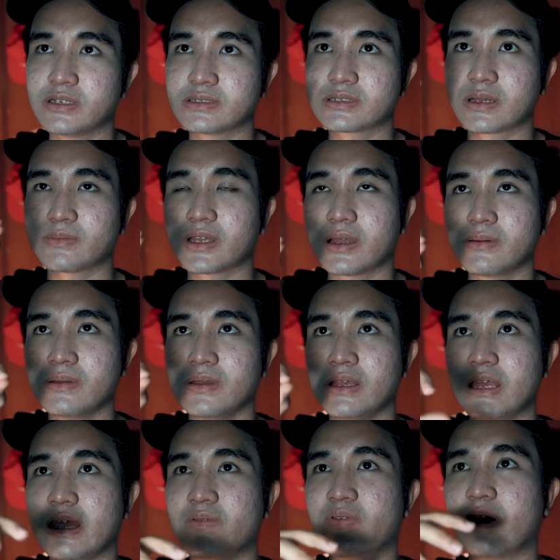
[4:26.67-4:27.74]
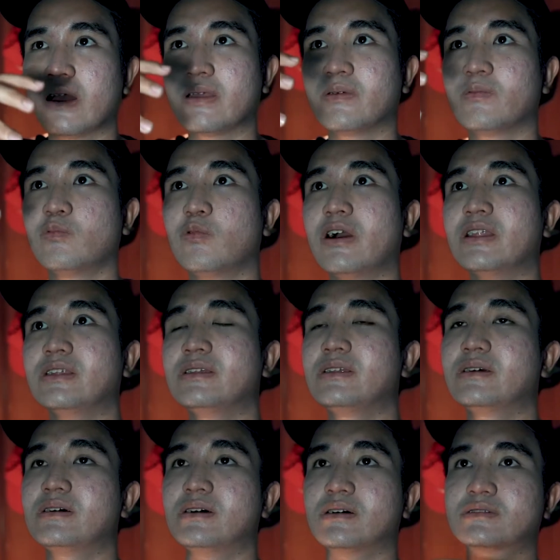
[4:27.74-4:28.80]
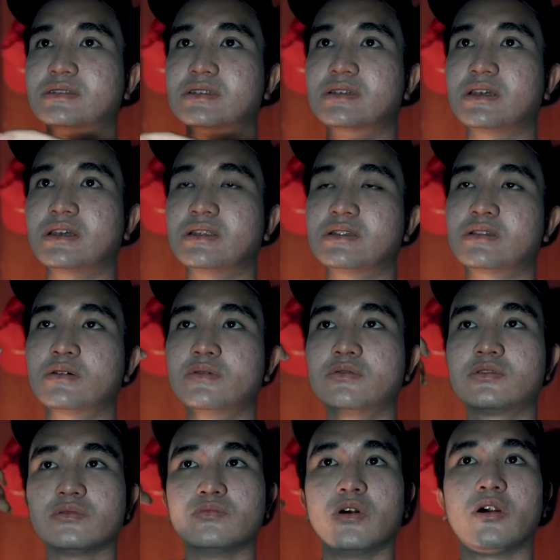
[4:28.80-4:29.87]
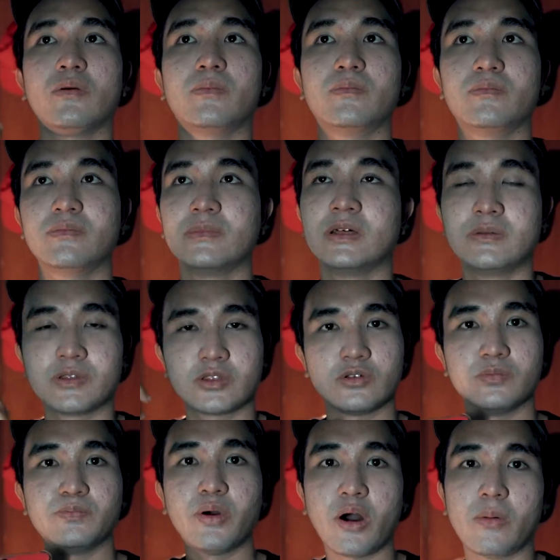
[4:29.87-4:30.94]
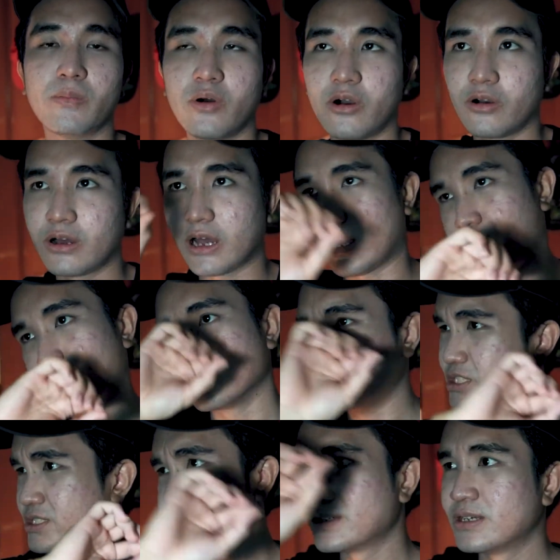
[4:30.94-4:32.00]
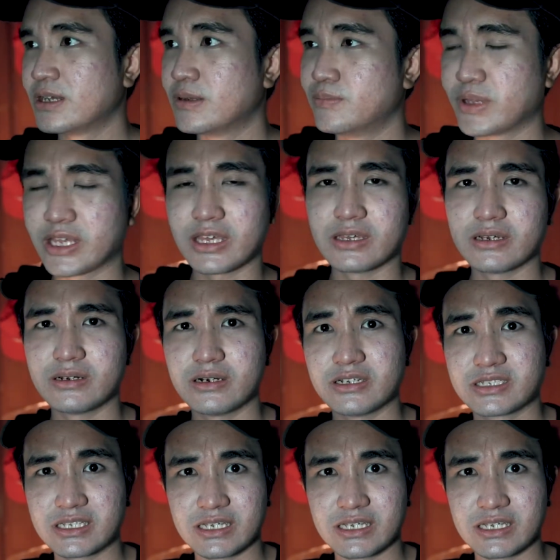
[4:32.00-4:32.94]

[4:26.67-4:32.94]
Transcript: Sometimes if I want her skin tone to pop more, I'll just make it her